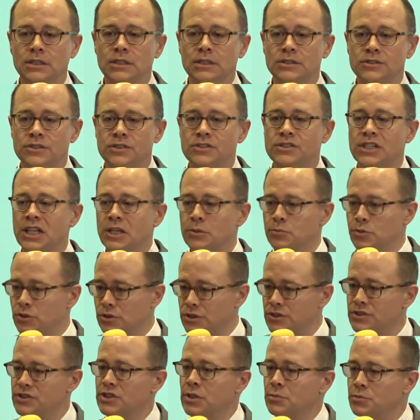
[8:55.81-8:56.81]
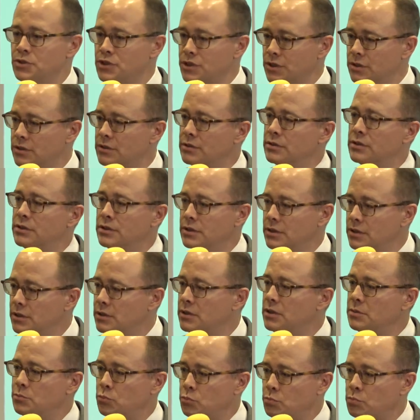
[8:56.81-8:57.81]
sustainable consumption
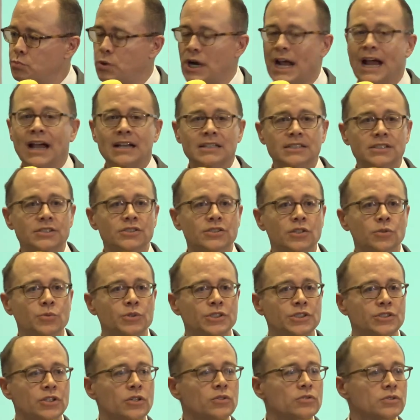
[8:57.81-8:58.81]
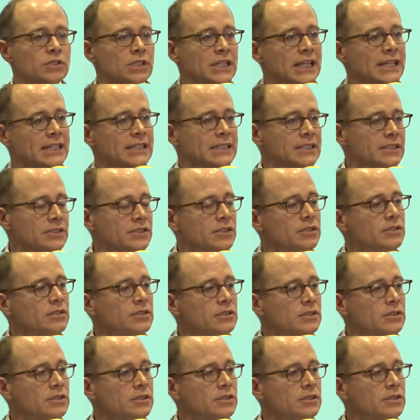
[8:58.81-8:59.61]
practice. So we don't let it